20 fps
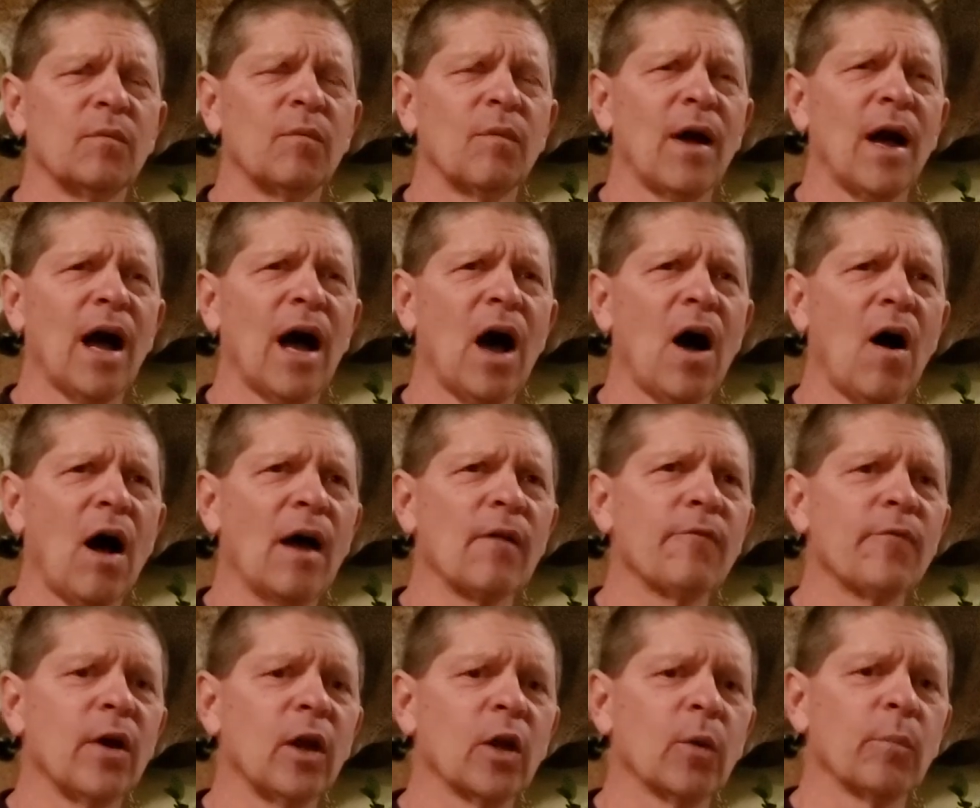how I
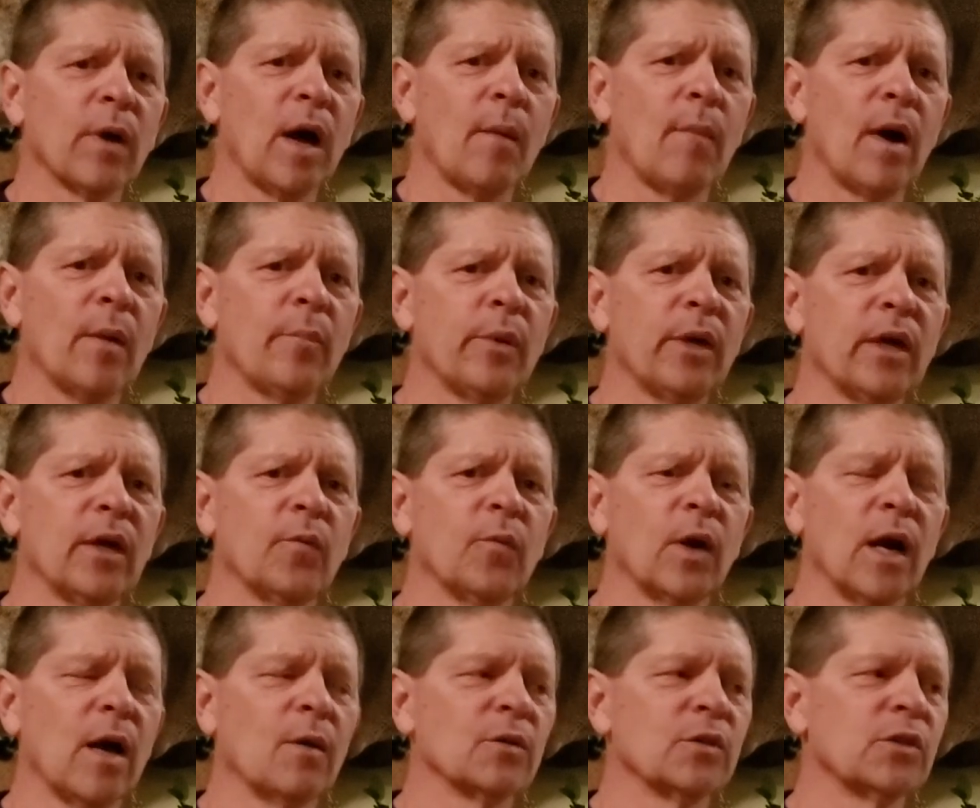felt about my pen when
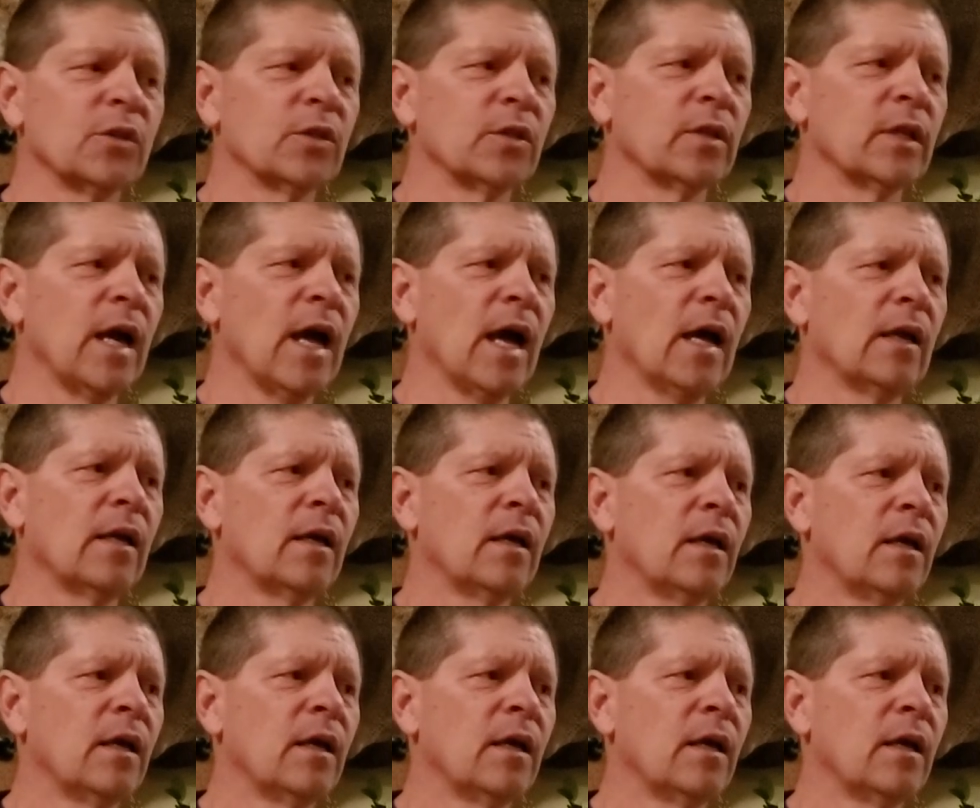I was doing that.